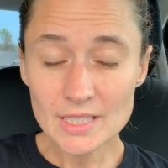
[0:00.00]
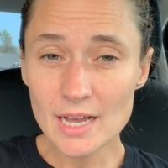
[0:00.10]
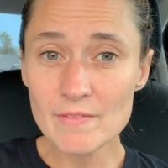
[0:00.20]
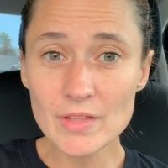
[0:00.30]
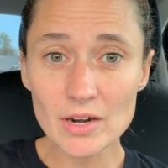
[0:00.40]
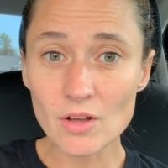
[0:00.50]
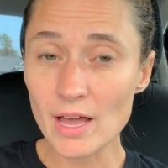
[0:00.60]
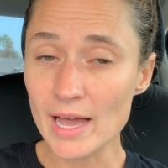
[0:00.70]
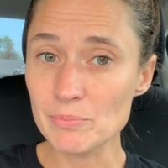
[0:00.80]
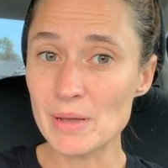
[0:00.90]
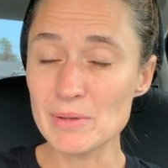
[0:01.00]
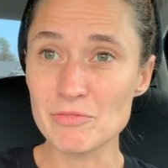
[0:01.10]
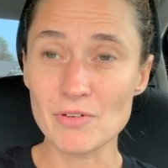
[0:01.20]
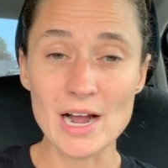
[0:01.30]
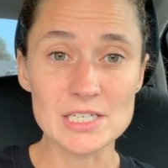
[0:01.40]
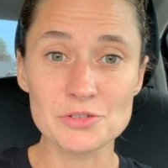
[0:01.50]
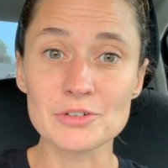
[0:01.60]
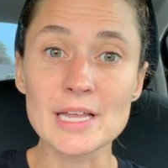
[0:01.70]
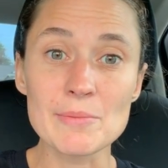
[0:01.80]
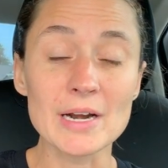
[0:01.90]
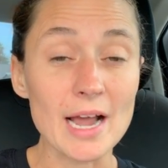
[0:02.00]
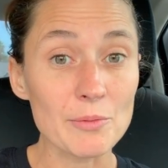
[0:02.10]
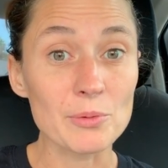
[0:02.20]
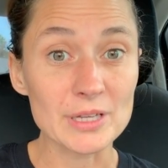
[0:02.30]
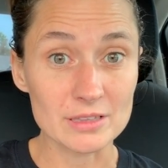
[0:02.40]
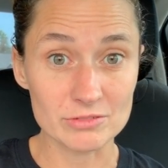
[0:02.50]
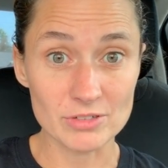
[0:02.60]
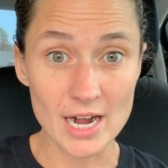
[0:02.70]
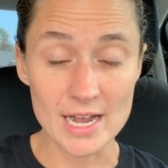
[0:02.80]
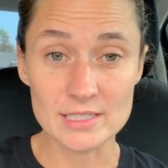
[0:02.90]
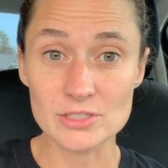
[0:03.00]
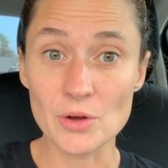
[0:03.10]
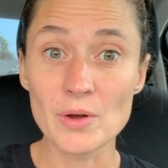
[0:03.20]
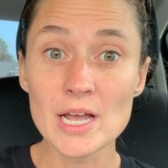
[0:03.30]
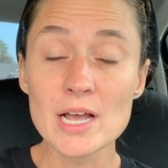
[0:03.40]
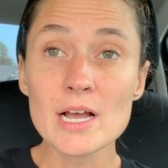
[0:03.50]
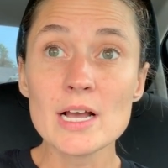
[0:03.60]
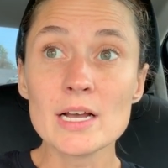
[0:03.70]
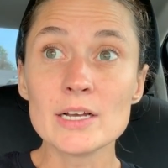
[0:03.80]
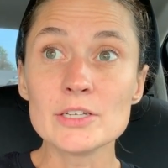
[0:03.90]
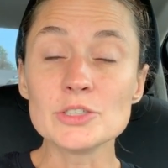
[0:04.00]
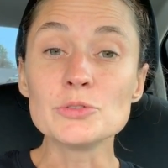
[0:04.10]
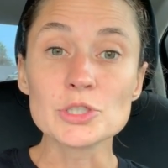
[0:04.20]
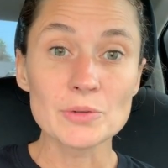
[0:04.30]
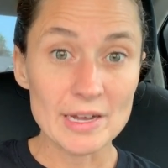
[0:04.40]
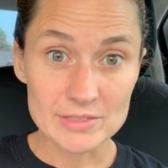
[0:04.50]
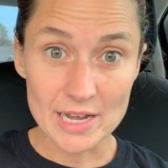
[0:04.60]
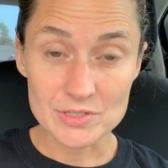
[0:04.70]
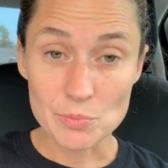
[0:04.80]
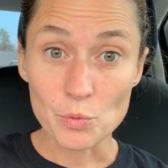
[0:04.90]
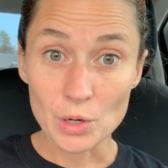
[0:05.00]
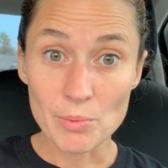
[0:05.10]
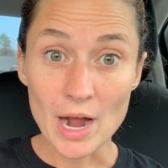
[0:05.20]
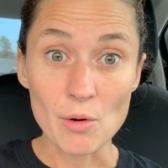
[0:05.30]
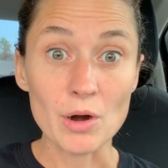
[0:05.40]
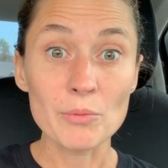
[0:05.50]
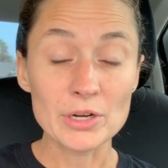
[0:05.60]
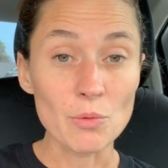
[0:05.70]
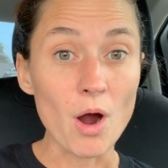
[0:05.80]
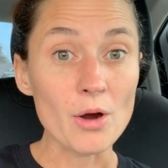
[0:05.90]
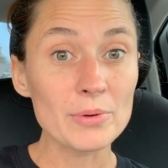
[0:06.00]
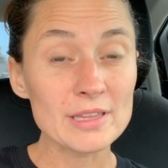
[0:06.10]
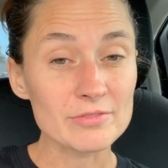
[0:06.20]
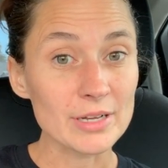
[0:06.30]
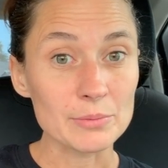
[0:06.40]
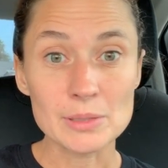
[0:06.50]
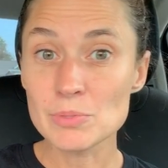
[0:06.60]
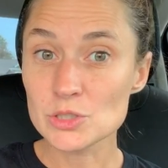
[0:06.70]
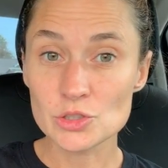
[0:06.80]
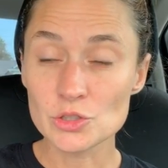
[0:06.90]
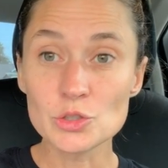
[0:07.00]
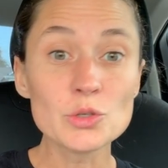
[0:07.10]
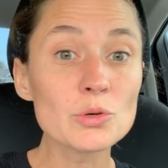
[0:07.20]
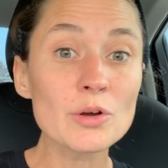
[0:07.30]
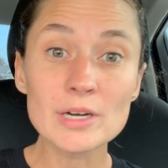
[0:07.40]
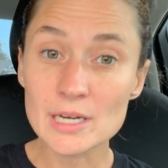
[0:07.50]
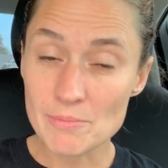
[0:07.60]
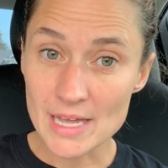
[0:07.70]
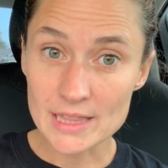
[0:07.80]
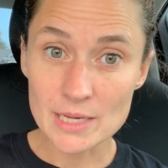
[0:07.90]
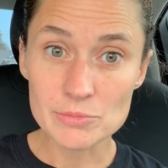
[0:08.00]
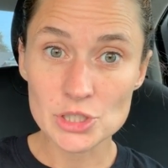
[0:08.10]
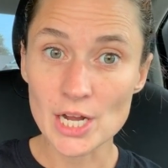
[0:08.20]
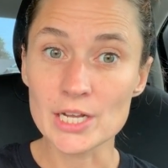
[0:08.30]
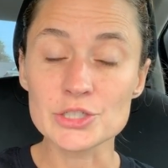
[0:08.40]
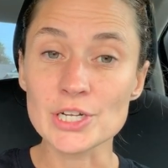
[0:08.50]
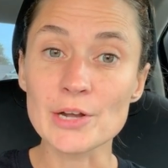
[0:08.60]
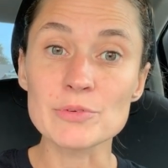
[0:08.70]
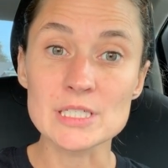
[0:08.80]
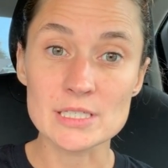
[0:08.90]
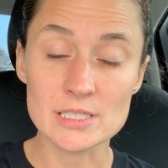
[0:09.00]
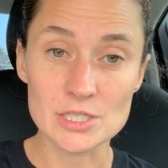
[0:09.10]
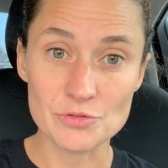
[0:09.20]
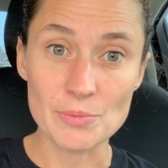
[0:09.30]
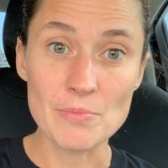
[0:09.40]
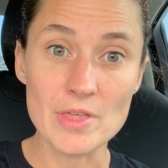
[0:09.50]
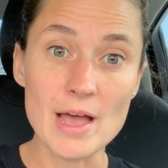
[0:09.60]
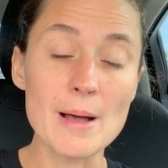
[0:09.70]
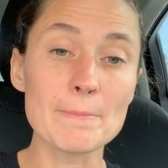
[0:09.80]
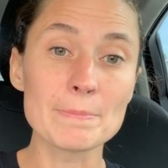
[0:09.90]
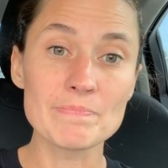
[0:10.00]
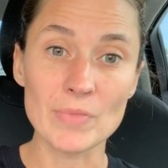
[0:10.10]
And then I'll add maybe fries for them, and I won't eat the fries. So you do have to have some willpower when you are with a family, but you don't need to make them change and get resistance from them.